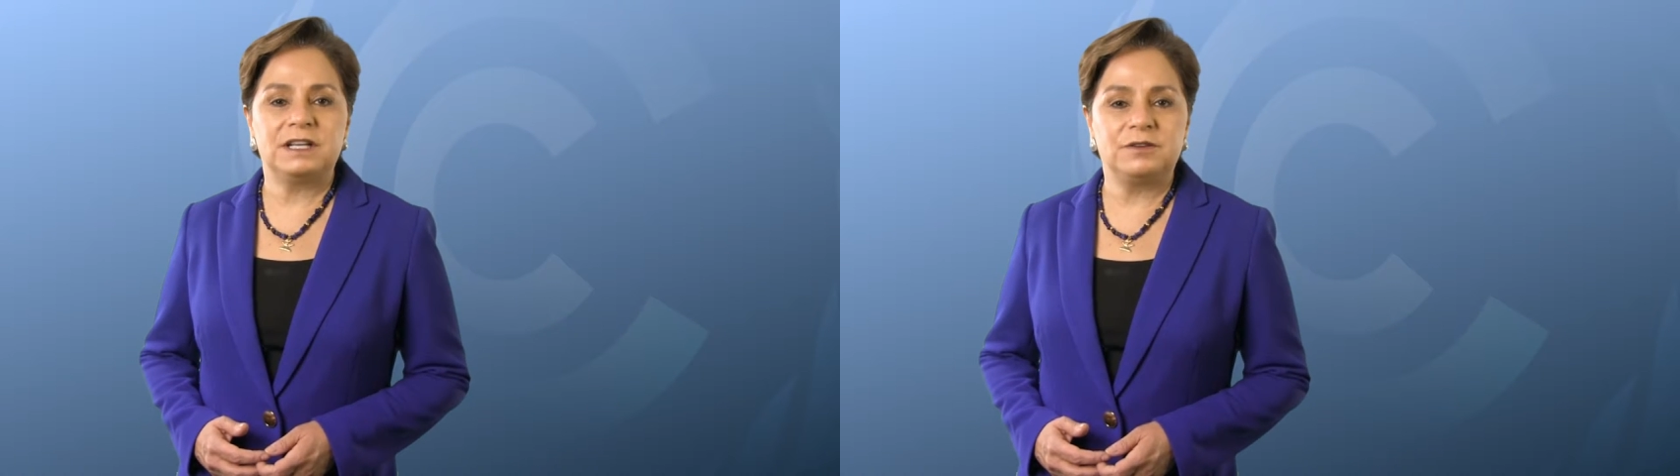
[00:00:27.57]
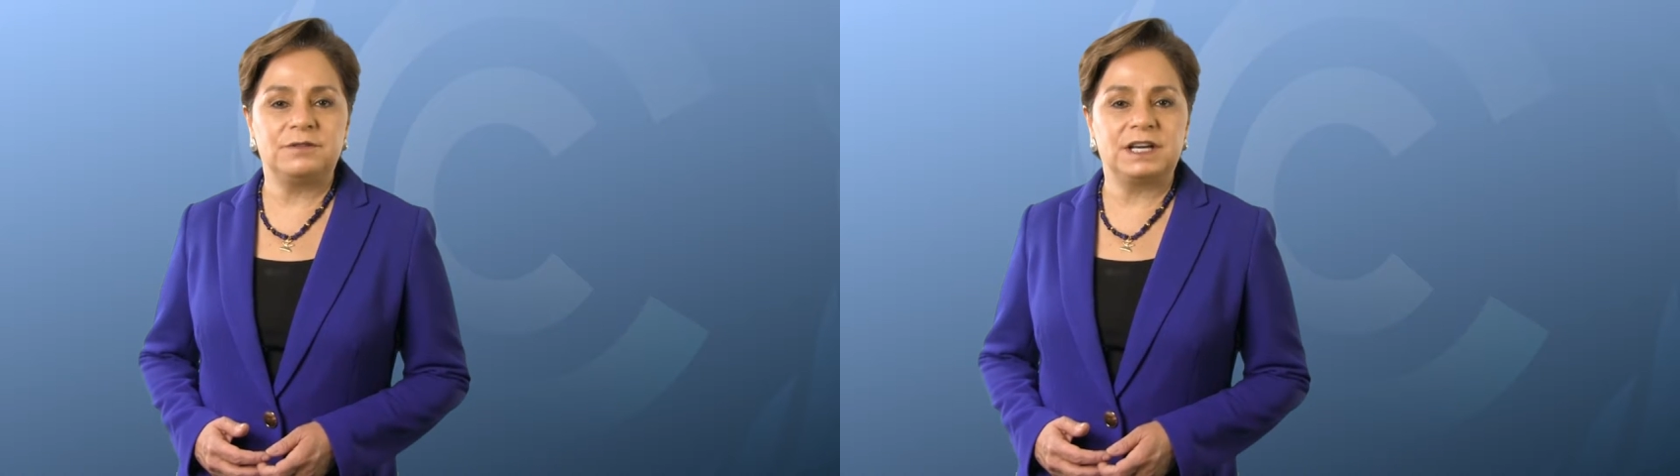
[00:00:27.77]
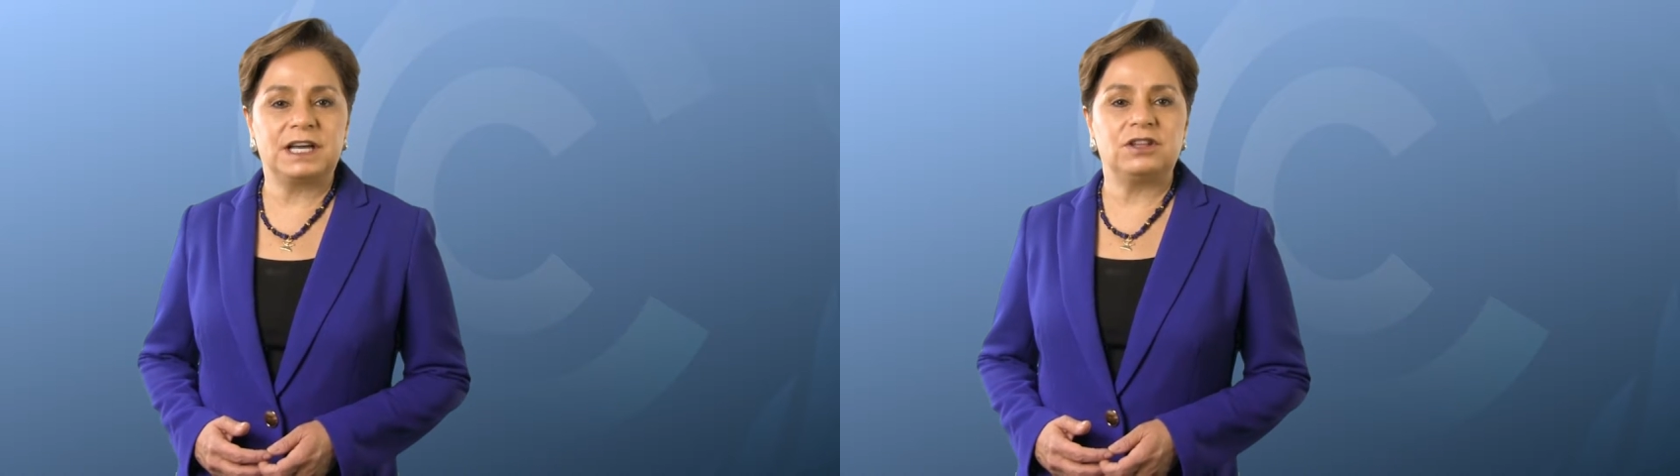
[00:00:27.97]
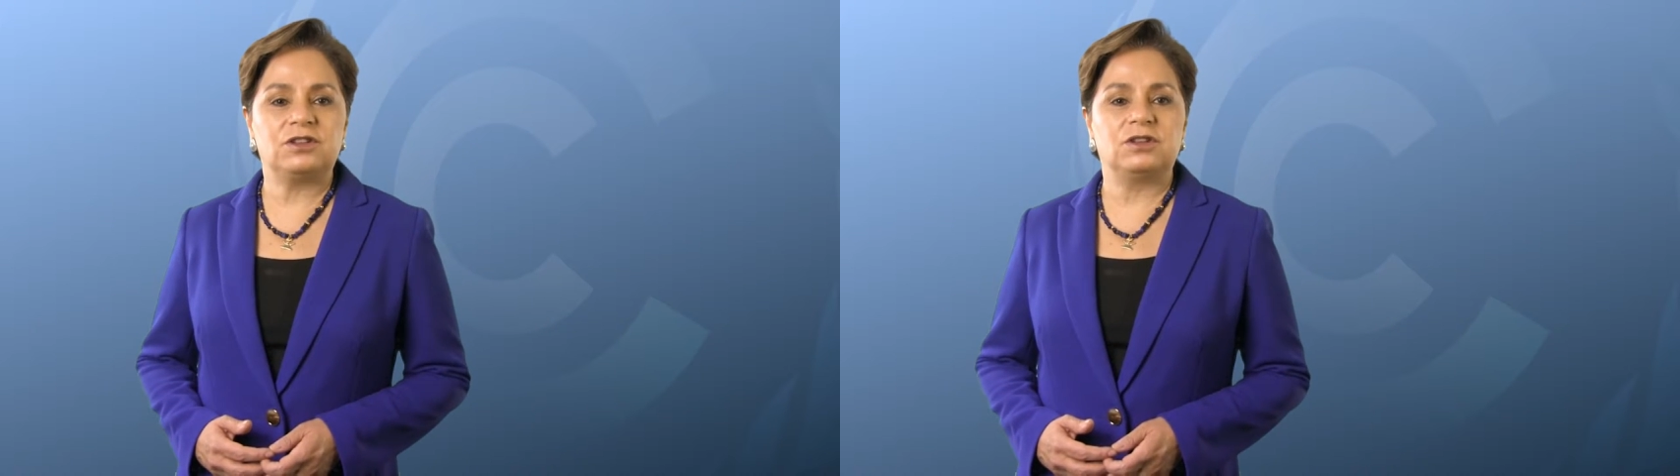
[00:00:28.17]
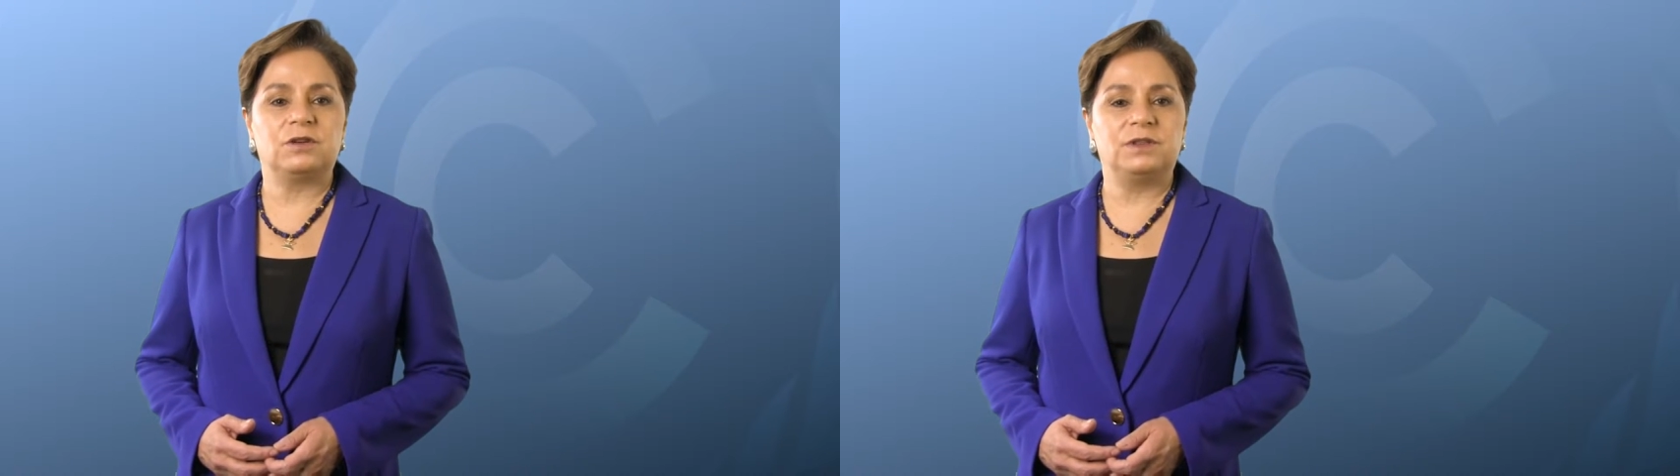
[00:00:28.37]

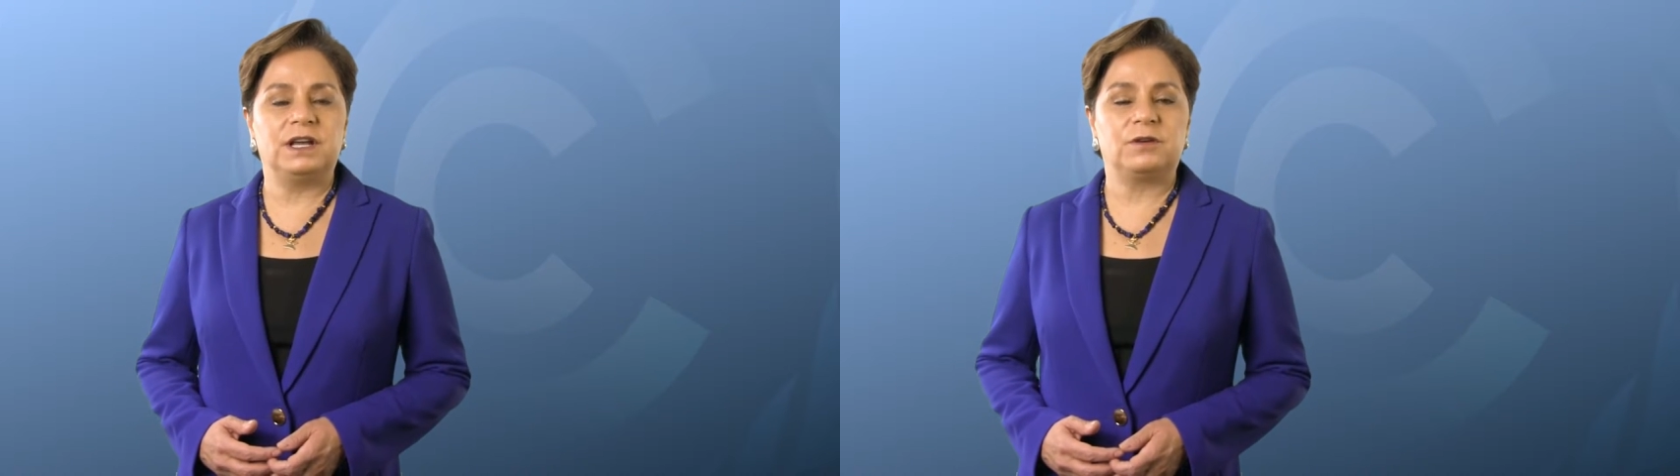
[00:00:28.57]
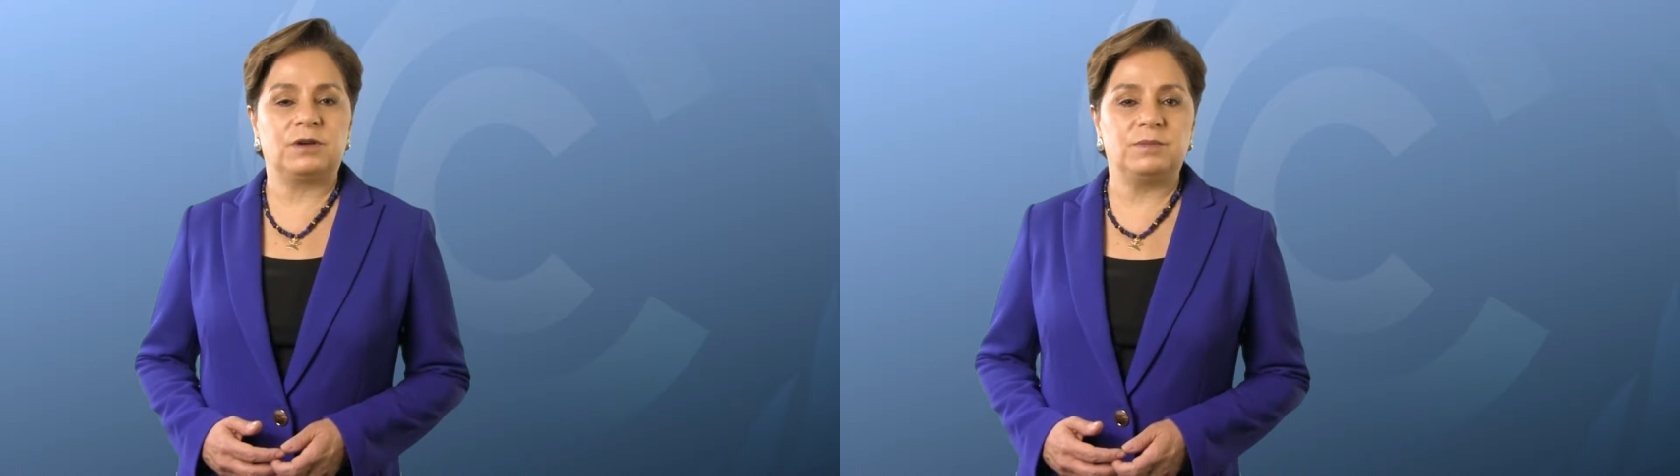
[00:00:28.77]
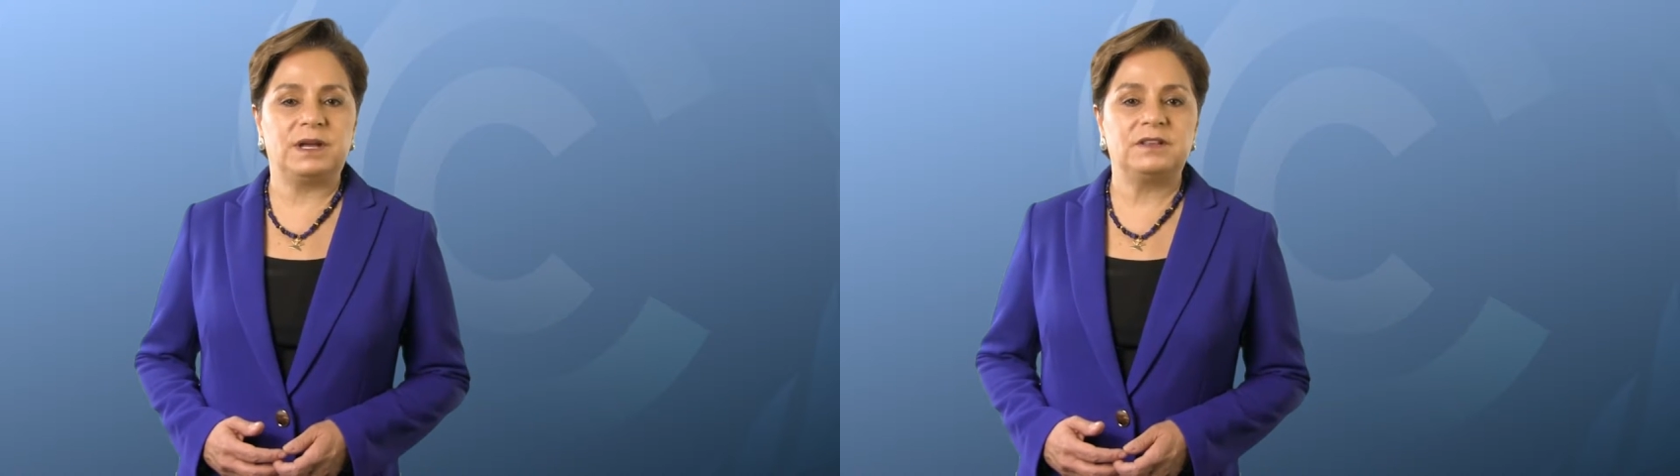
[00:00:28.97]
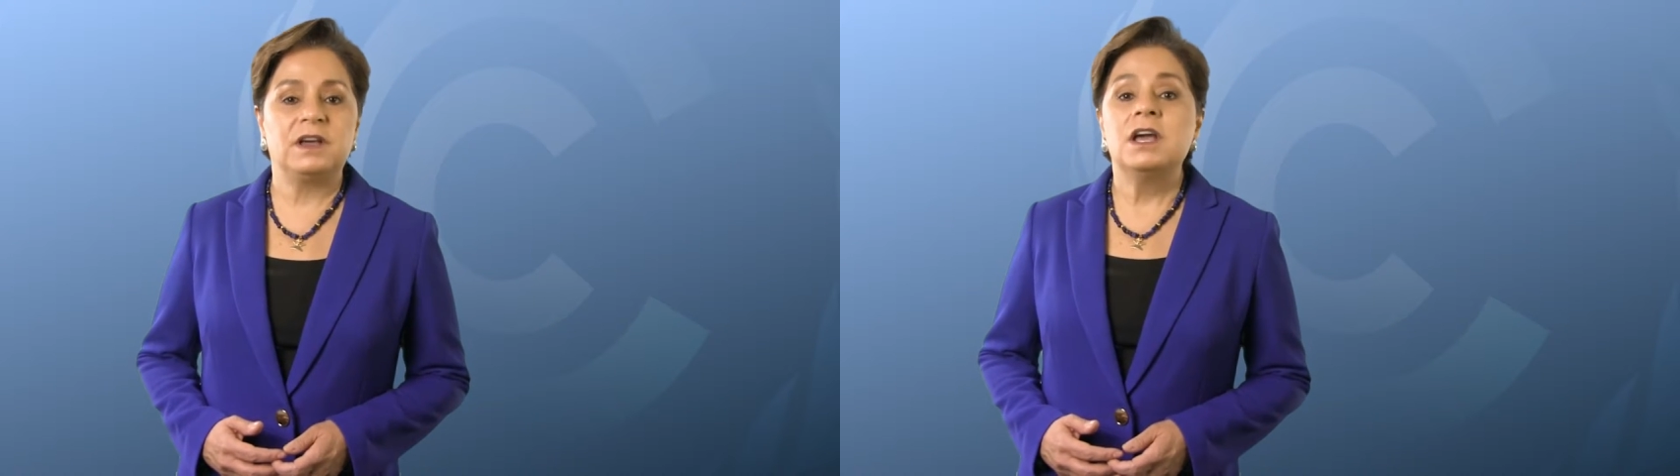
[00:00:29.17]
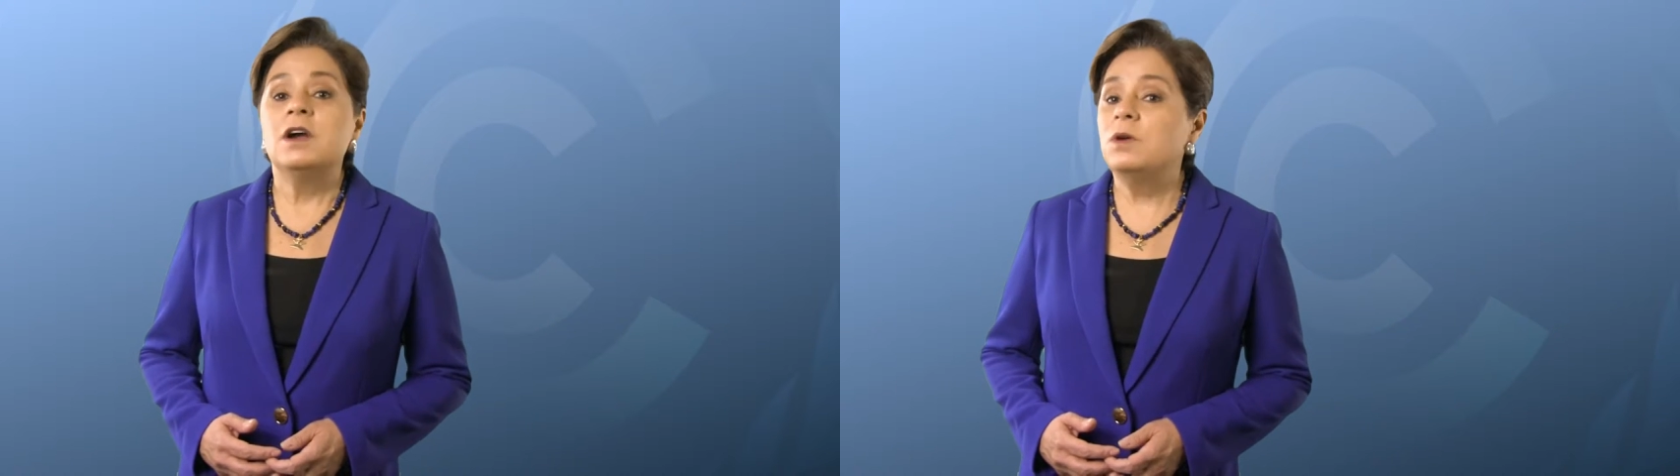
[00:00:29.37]
ratification of the agreement,